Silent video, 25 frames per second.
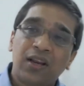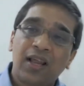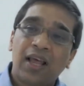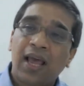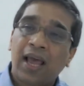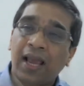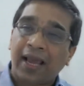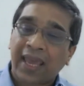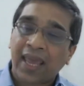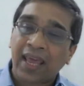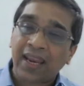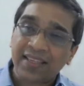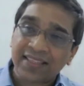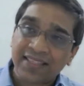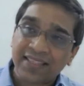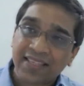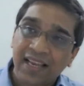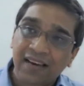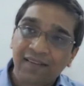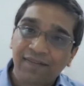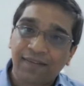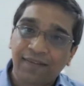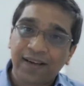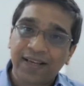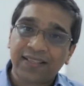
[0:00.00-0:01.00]
can
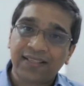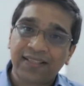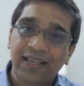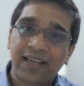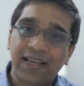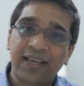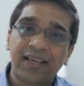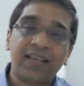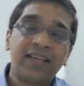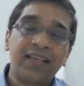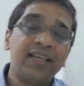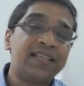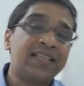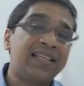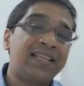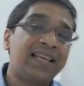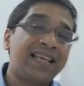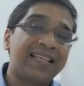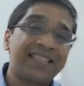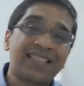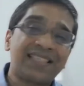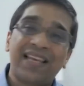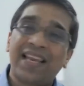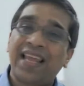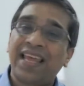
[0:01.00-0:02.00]
self-isolate, he's less
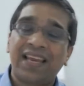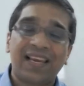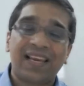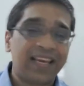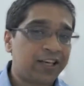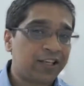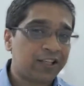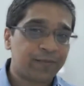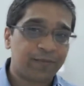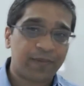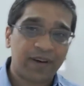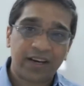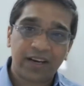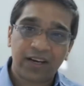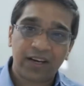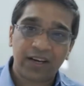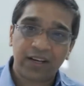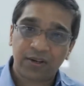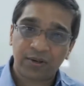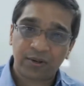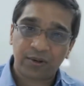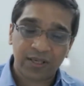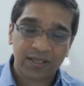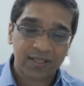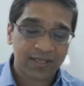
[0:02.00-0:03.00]
likely to spread it to
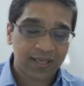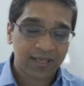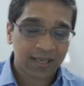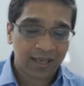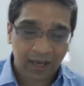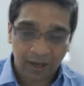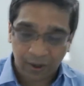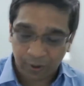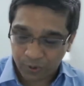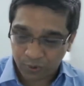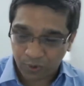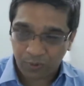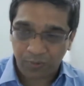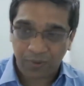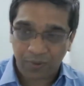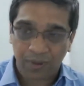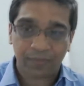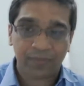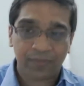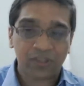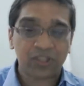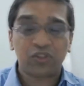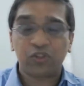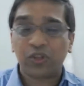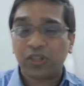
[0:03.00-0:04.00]
his household members.
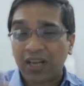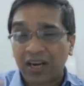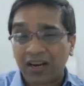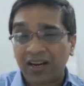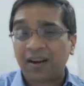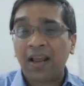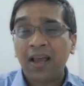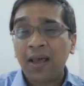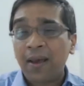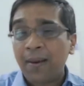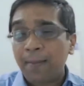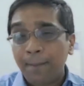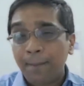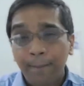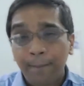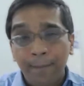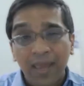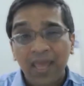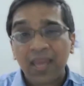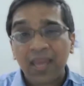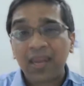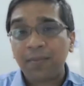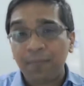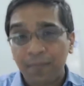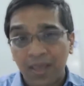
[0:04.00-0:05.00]
So there are
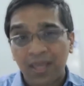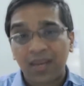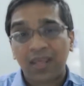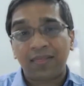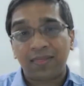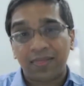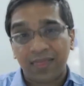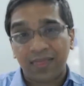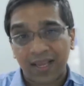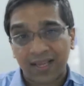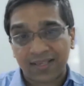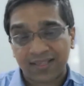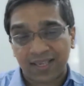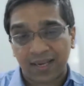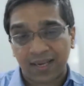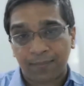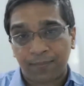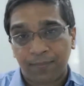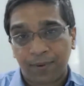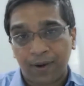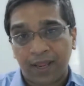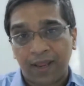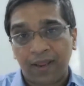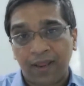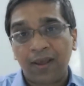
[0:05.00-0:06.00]
many, many things at
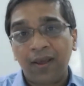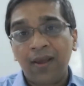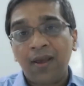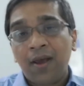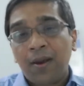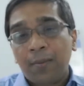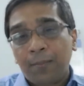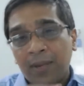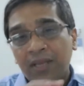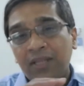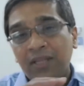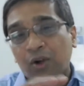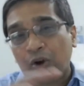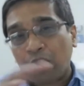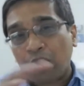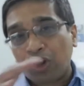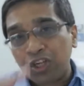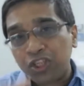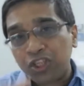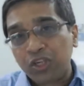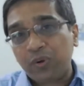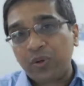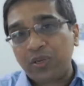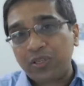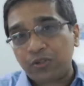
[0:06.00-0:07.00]
play. But the
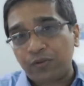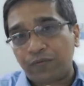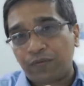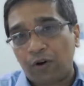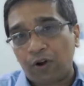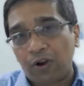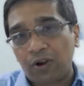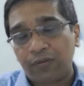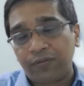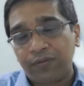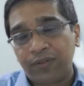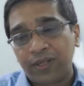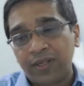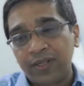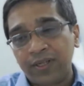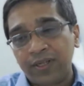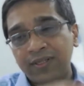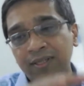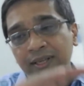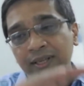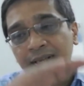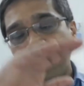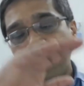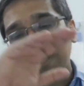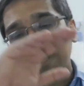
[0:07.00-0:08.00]
consequence of all of this
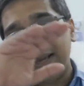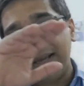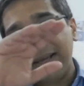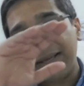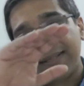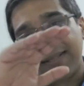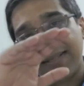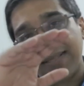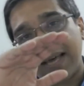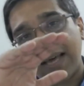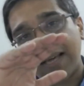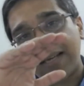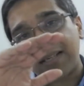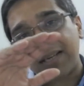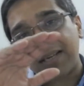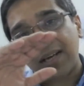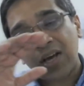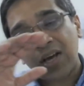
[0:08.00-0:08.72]
is that